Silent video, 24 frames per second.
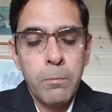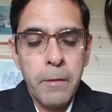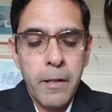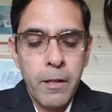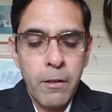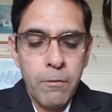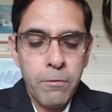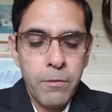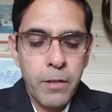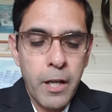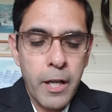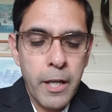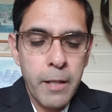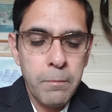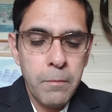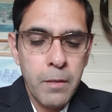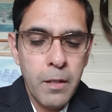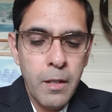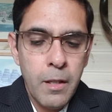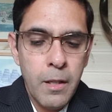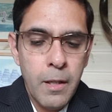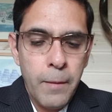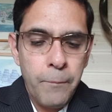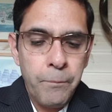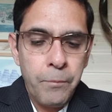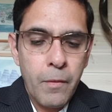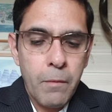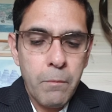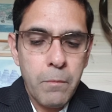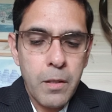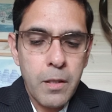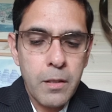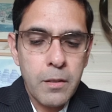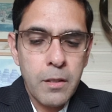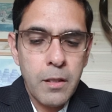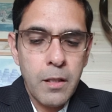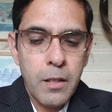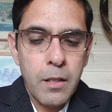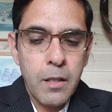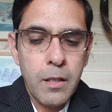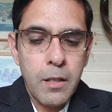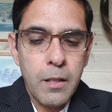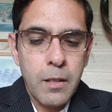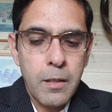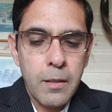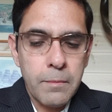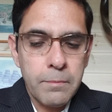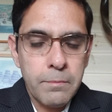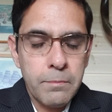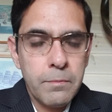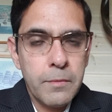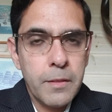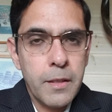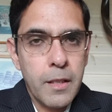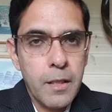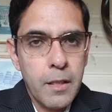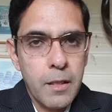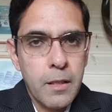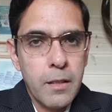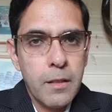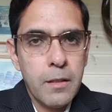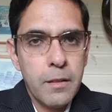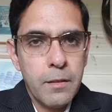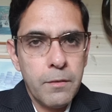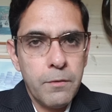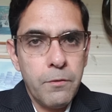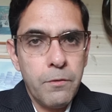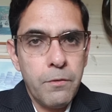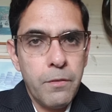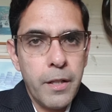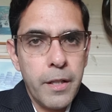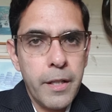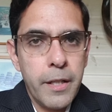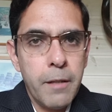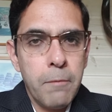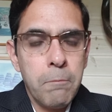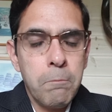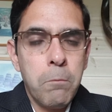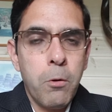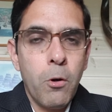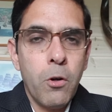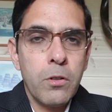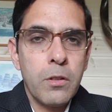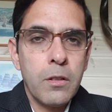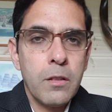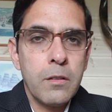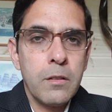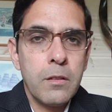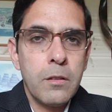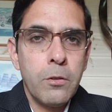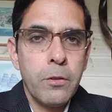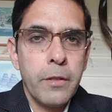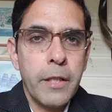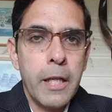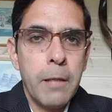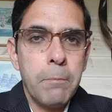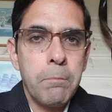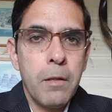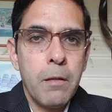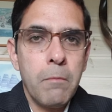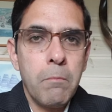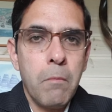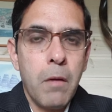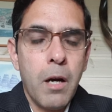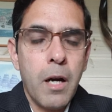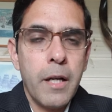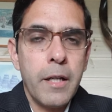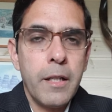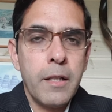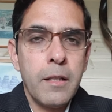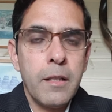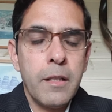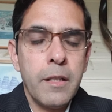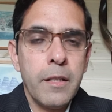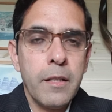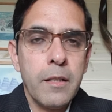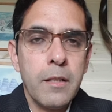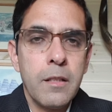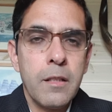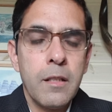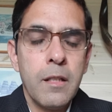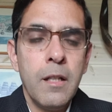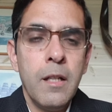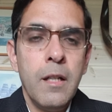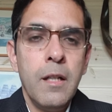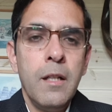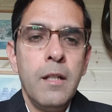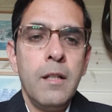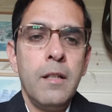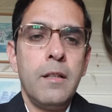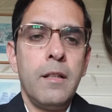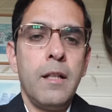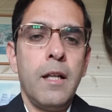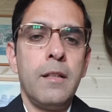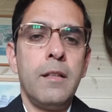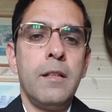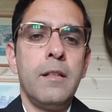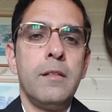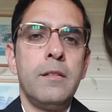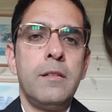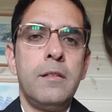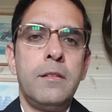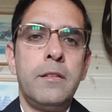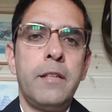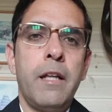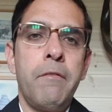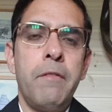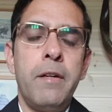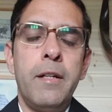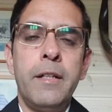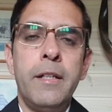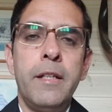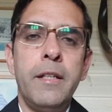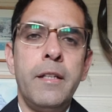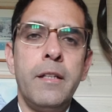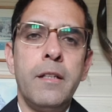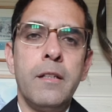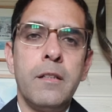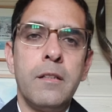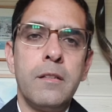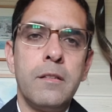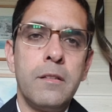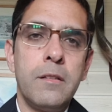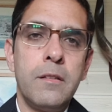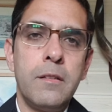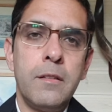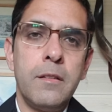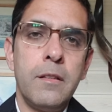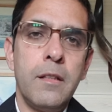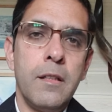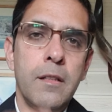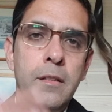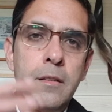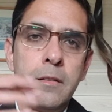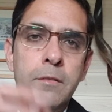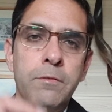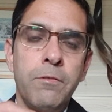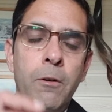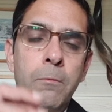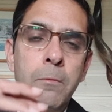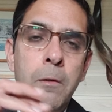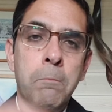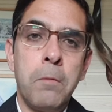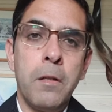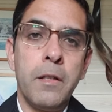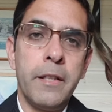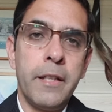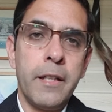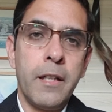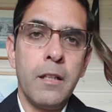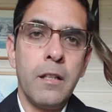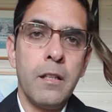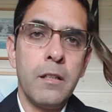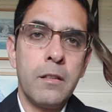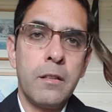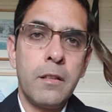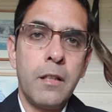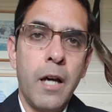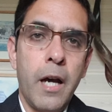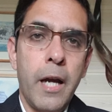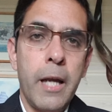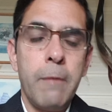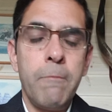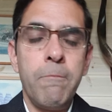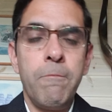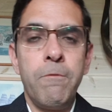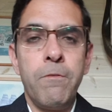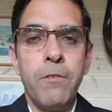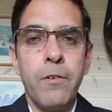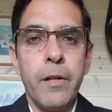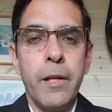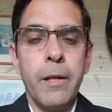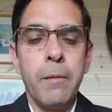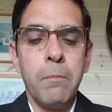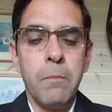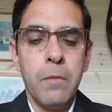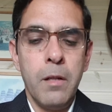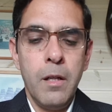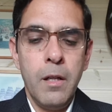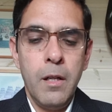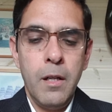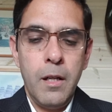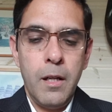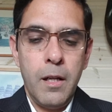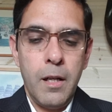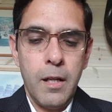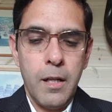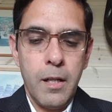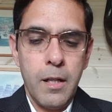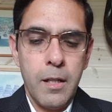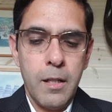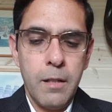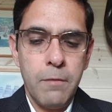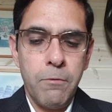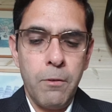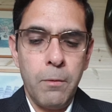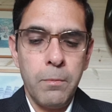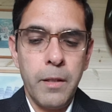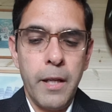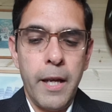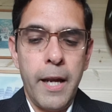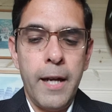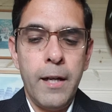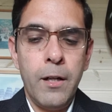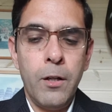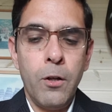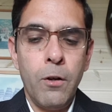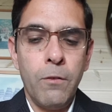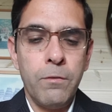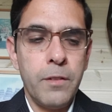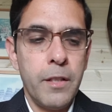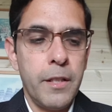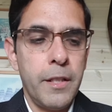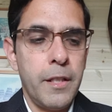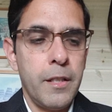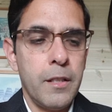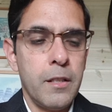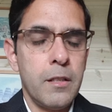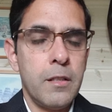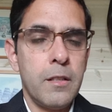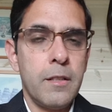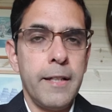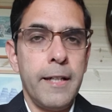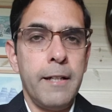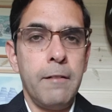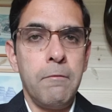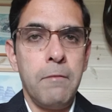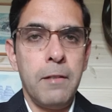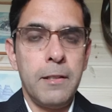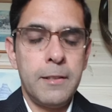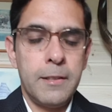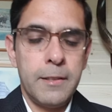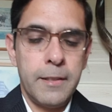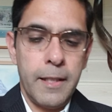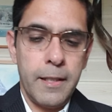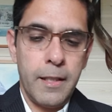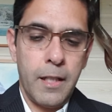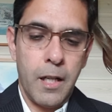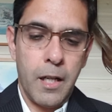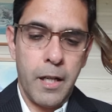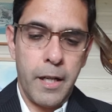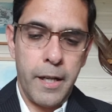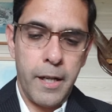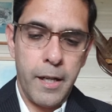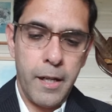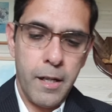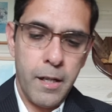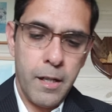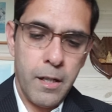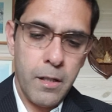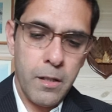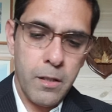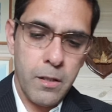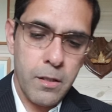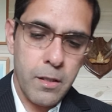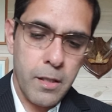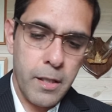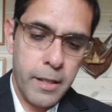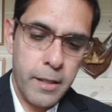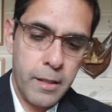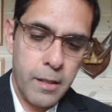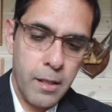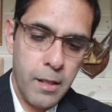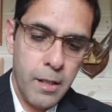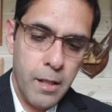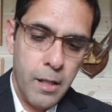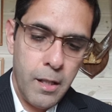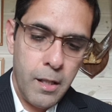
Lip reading: period of time. But yeah, very important to keep in mind here that this 70 years is from a particular time frame and from the end of the year in which they die. All right.